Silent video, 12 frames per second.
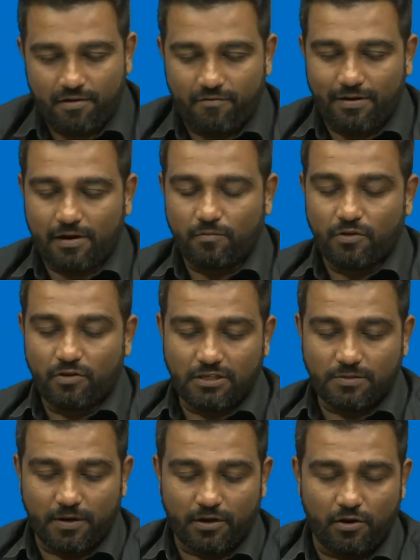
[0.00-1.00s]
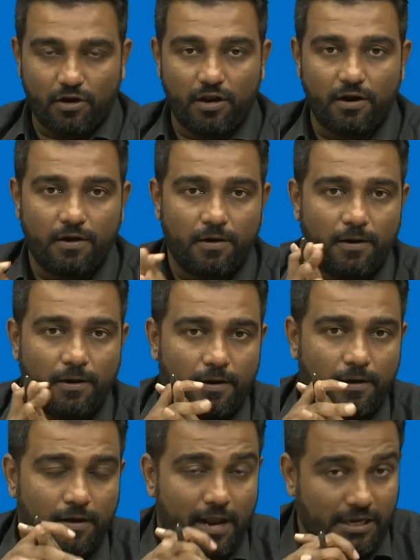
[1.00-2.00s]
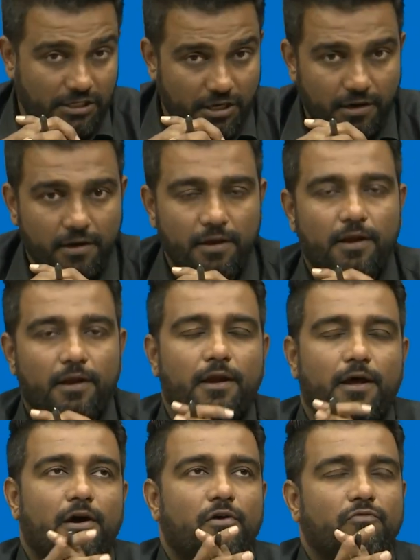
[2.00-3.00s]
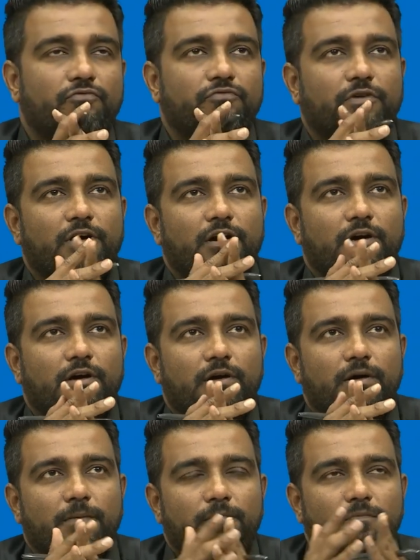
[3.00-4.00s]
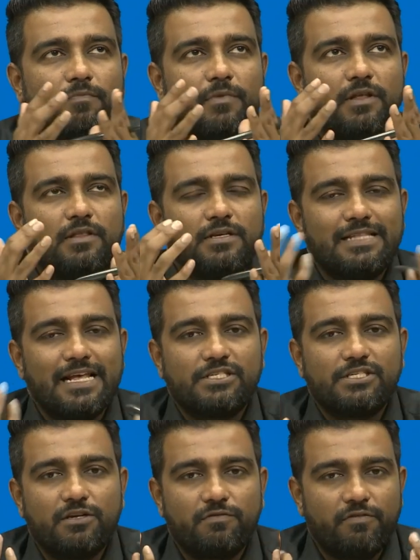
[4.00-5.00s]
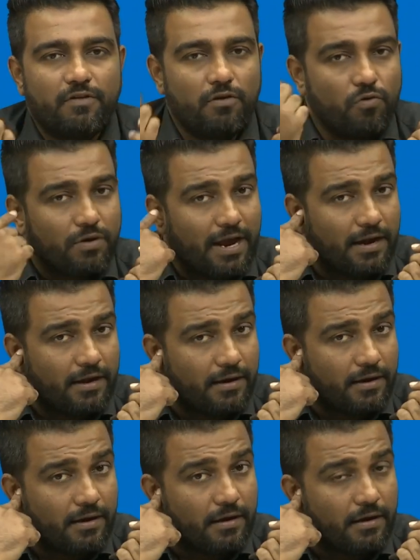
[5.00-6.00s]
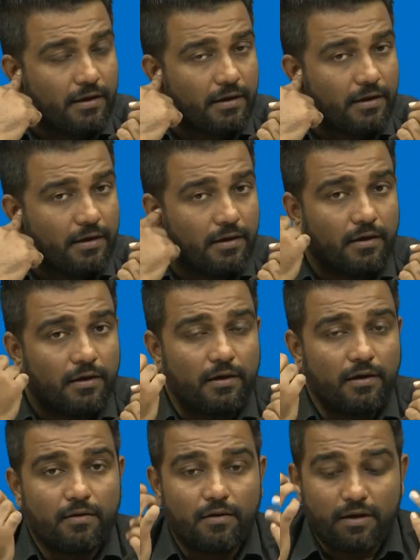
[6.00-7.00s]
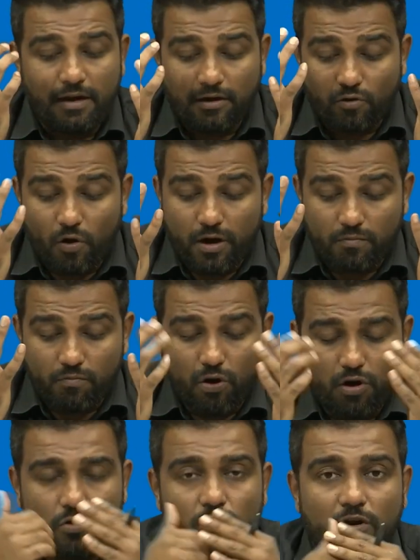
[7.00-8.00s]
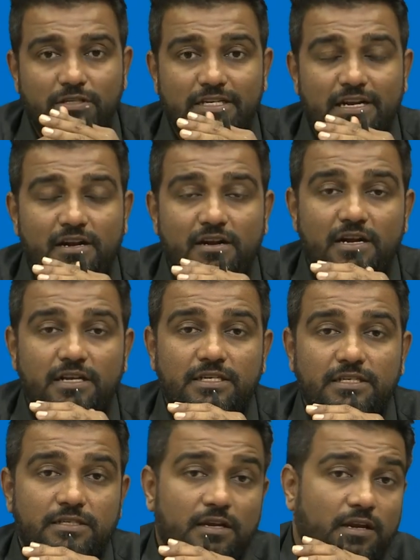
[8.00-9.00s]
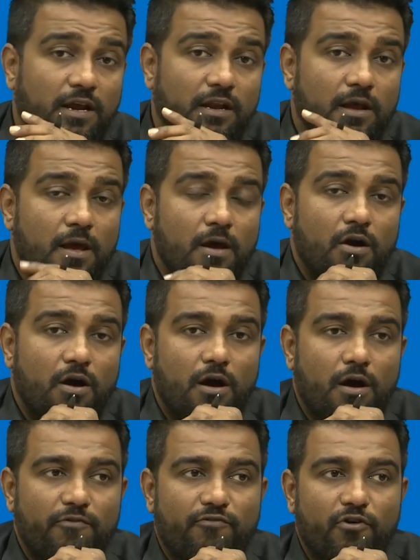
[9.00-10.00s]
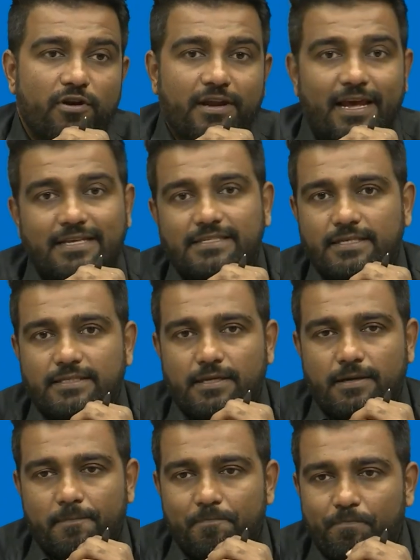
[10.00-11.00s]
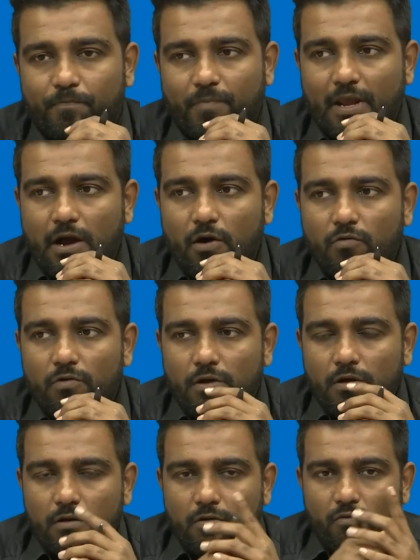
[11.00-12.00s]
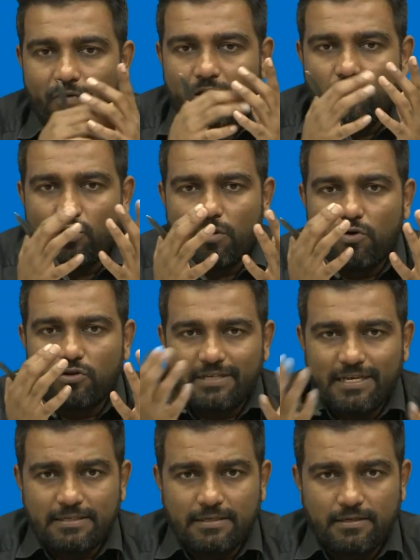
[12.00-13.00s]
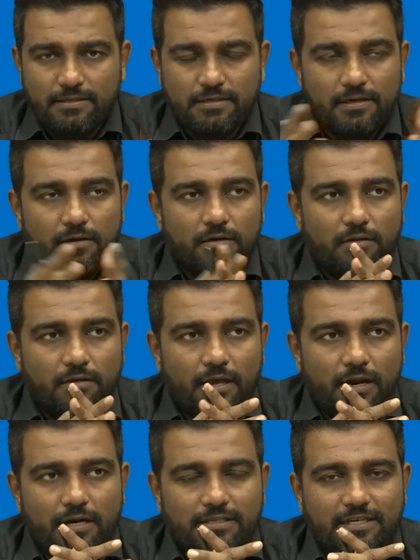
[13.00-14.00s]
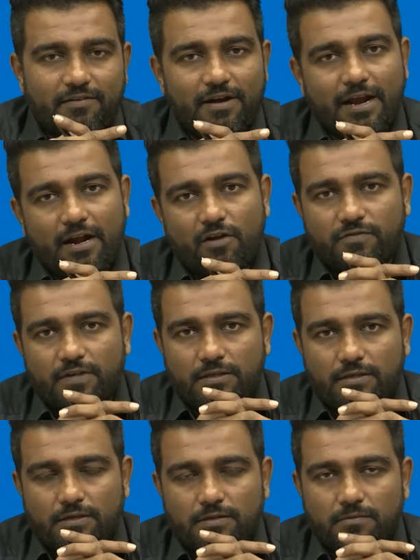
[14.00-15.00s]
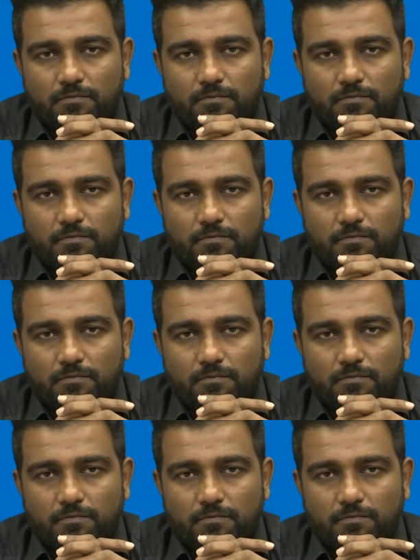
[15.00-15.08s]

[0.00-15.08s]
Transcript: Welcome to this particular lecture. Now, in this lecture, we will look at electronic module or signal conditioning circuit for gas sensor. Now, when you talk about sensors, there are several kind of sensors.